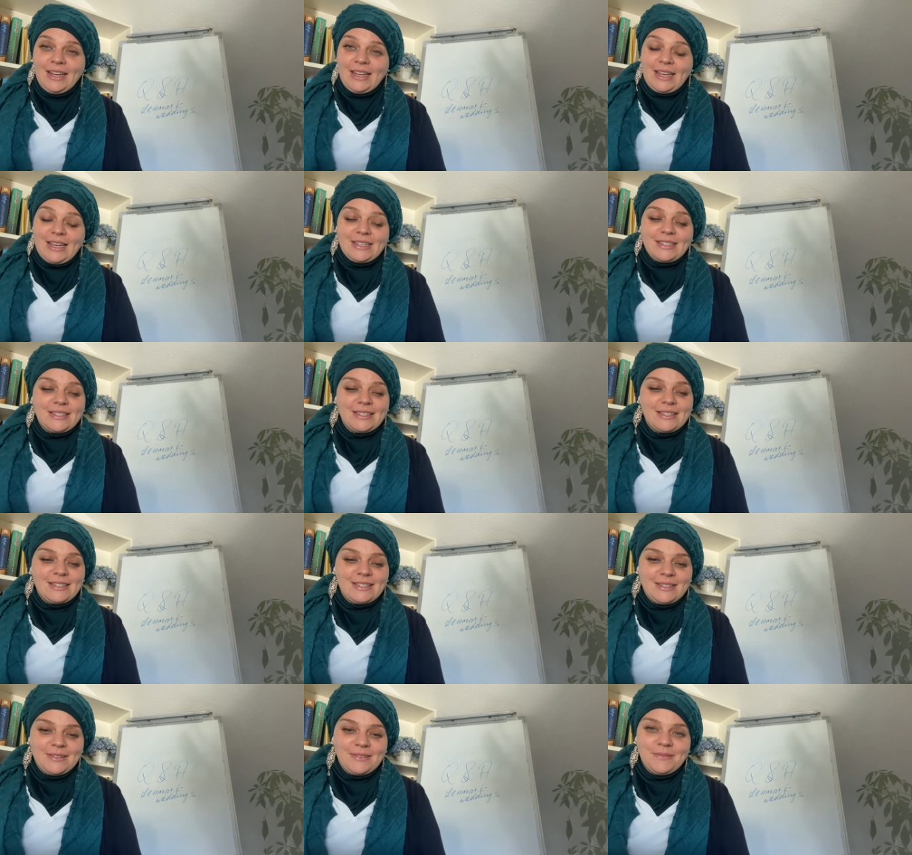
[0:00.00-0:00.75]

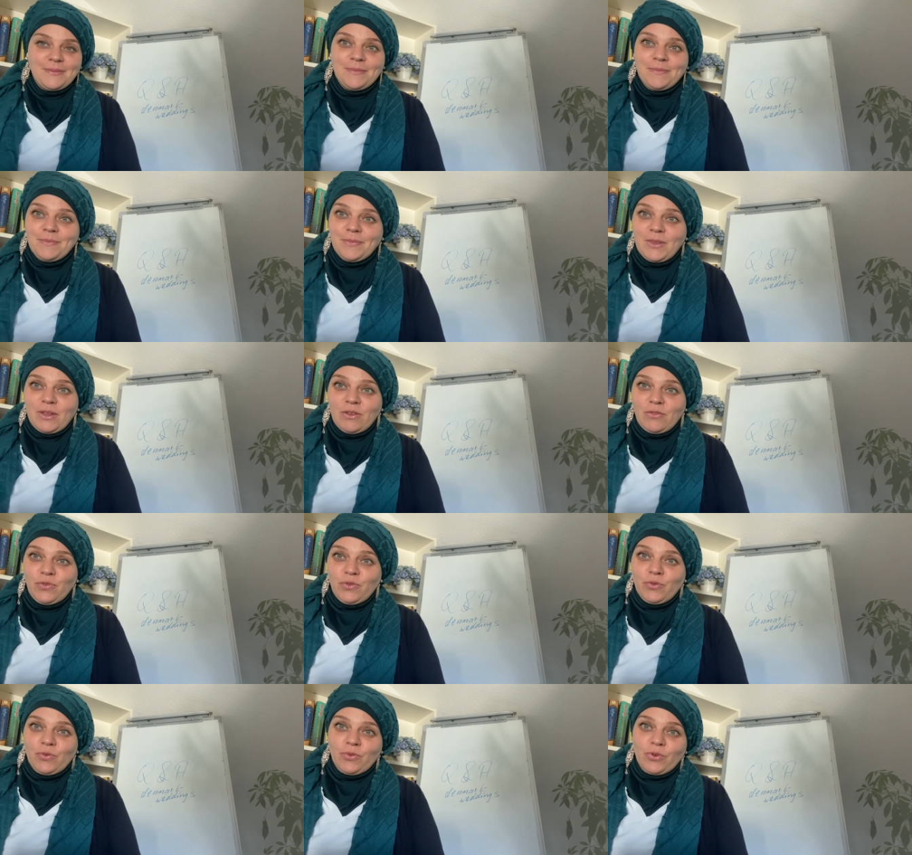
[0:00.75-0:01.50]
yes,
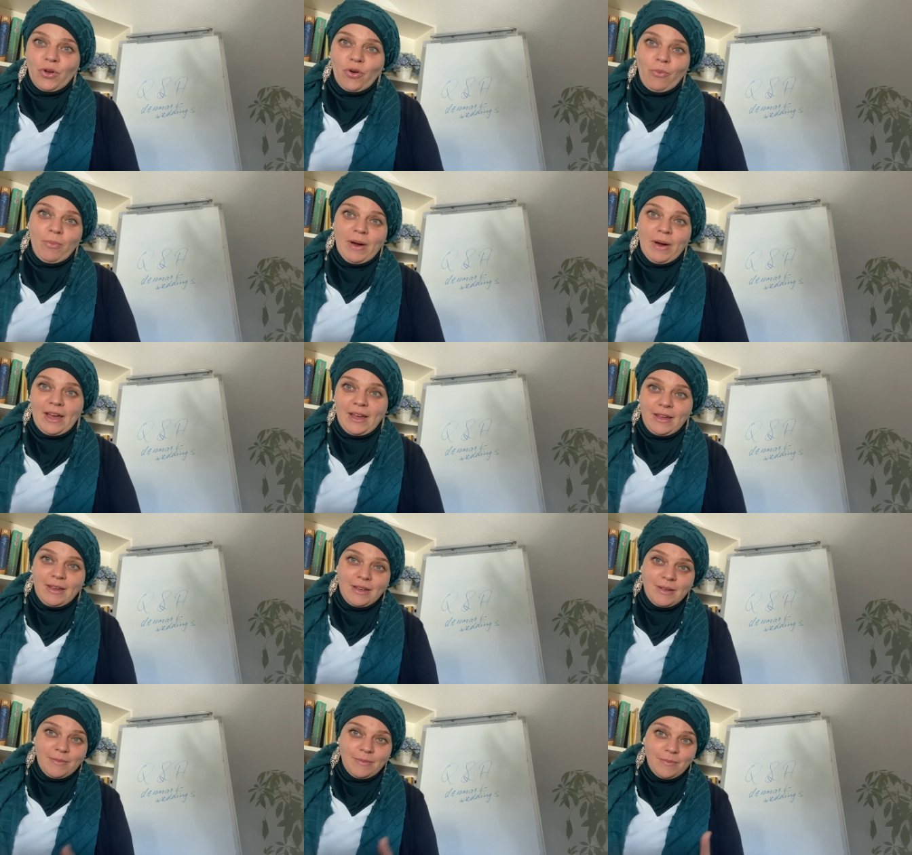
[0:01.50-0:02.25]
if you go by